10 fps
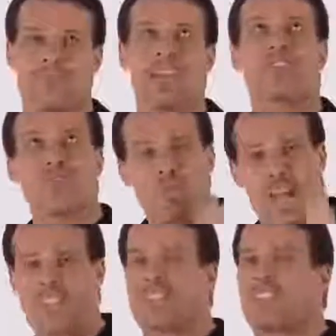It's to
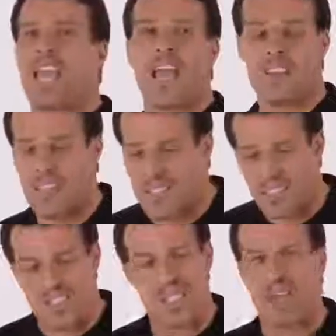raise the standard. It's to
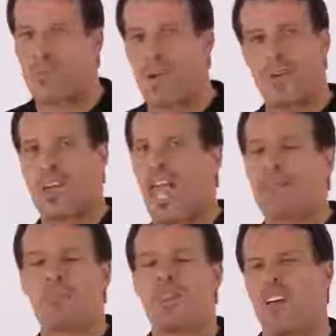discover what you're
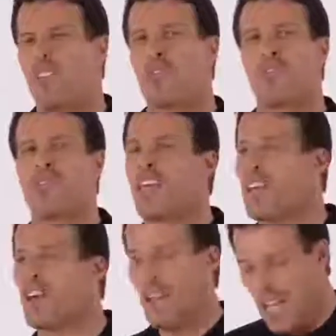capable of and
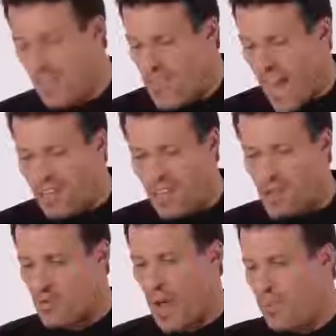feel that
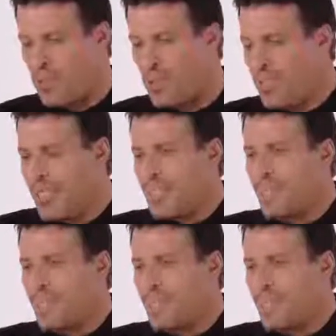incredible